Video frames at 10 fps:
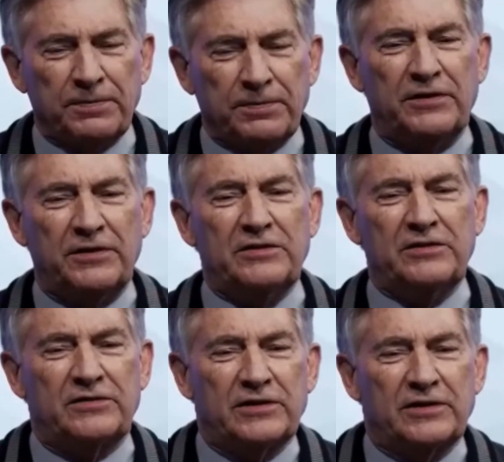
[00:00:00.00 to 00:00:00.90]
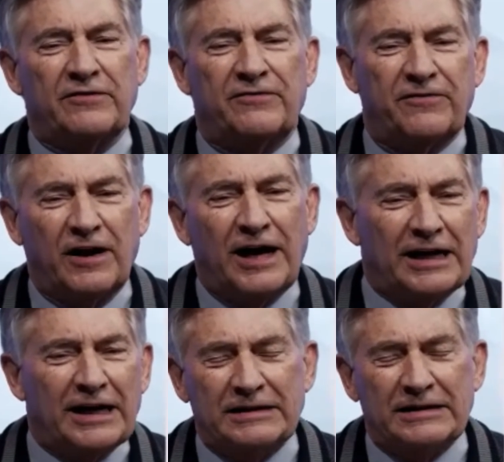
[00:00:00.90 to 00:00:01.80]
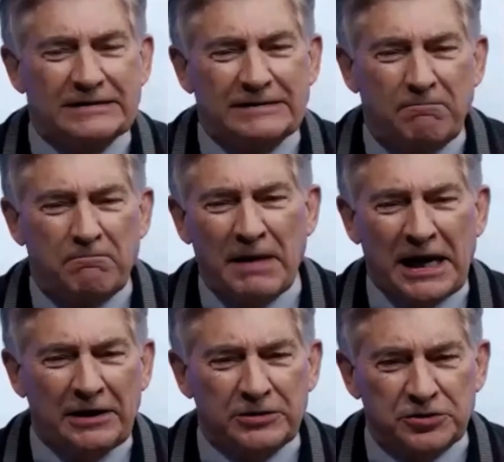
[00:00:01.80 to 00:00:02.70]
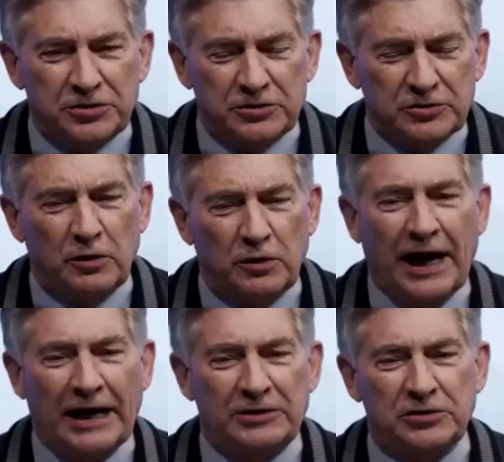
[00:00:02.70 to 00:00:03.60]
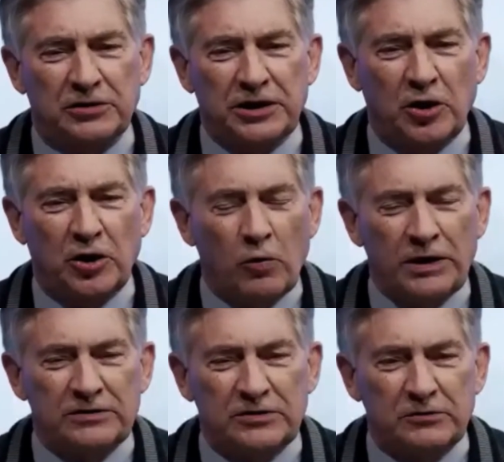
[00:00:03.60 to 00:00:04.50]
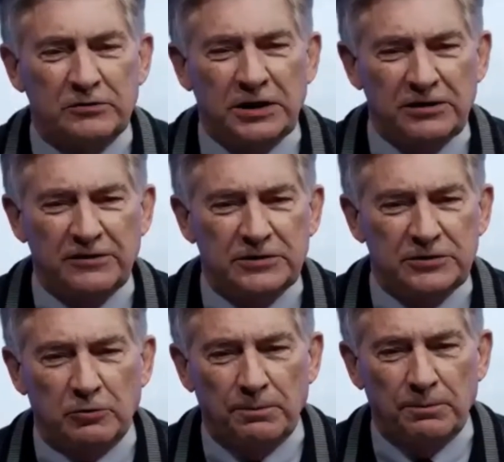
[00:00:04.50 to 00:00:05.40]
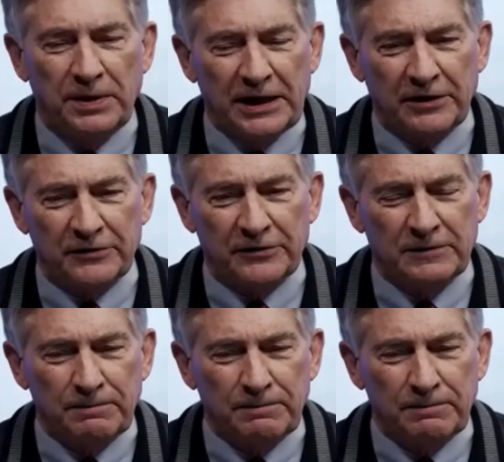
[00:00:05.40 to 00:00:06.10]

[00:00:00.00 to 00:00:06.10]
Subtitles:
these flock managers will actually go into individual pens,